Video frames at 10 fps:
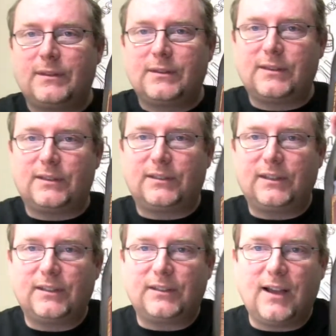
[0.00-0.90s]
You get to see
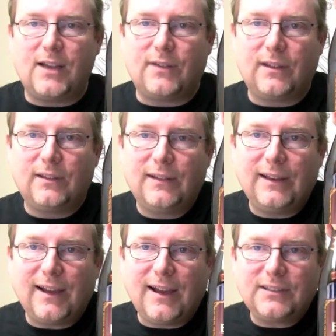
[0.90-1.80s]
this live.
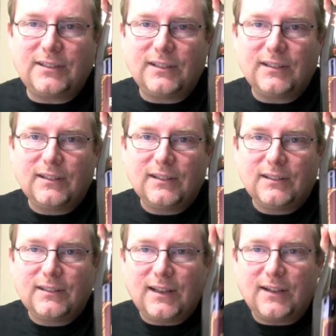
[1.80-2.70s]
Hey guys,
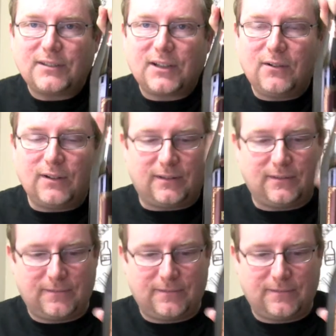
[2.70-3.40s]
how's it going?